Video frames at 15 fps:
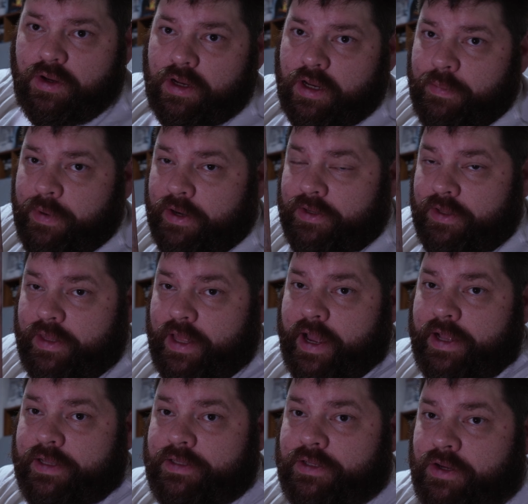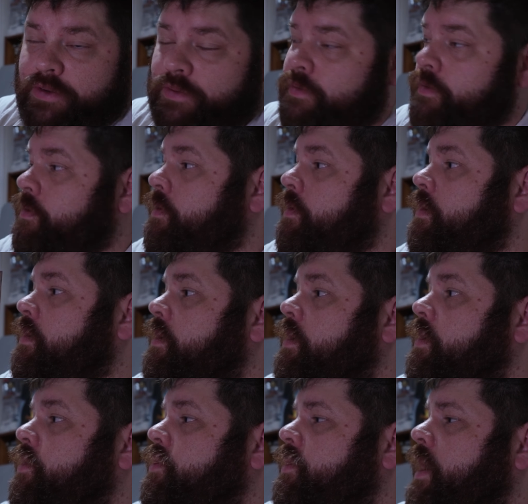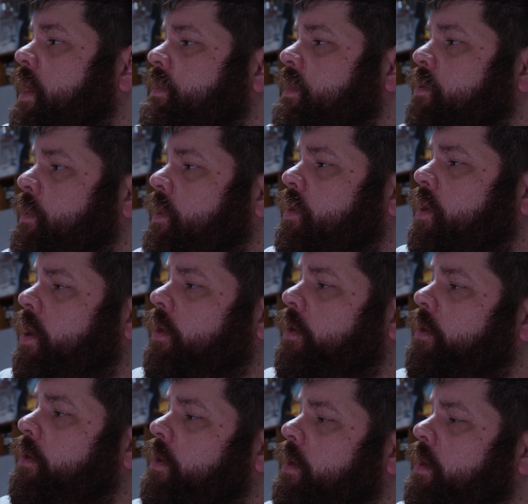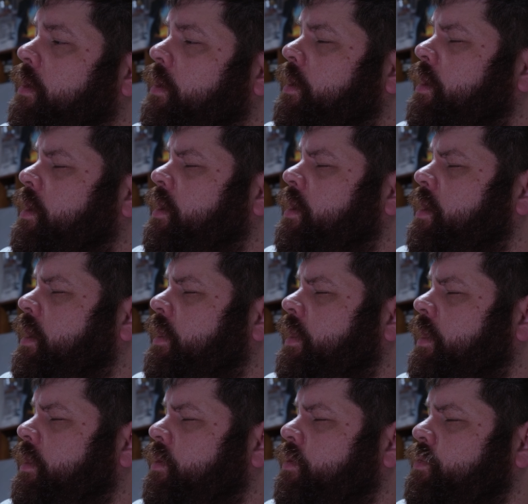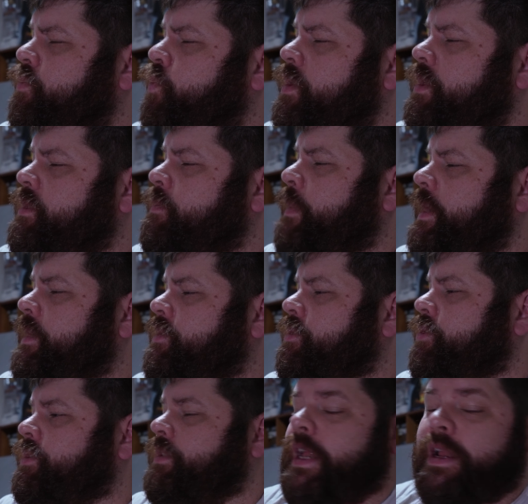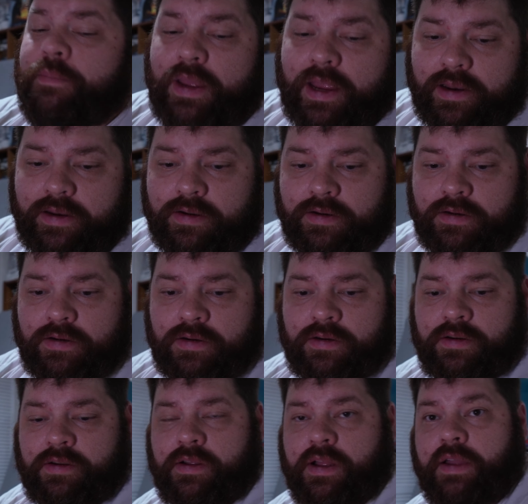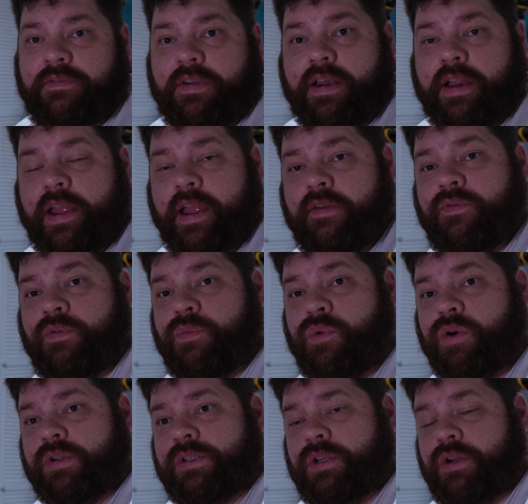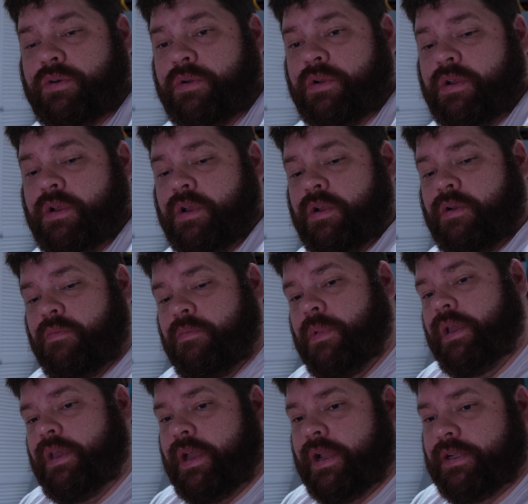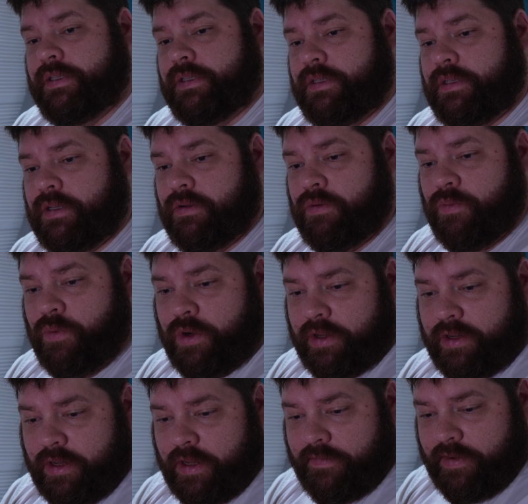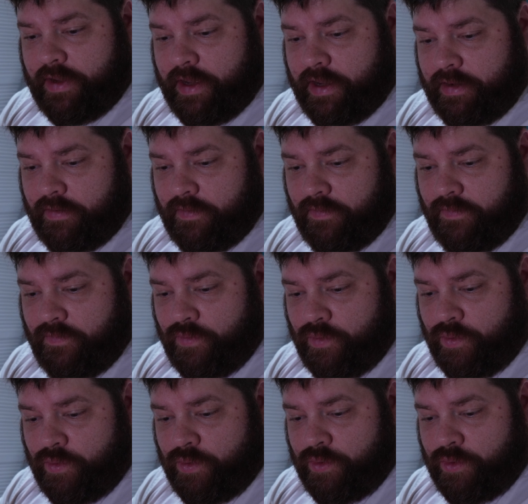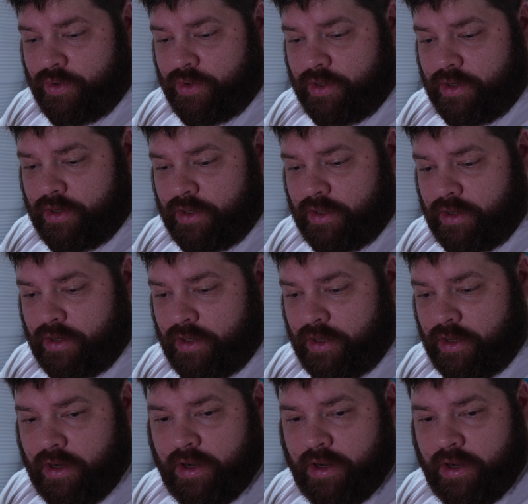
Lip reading: compared to that. So it'll last a little bit longer. And then those wood spacers that I made, I've got a handful more. So my next one, I've got 4,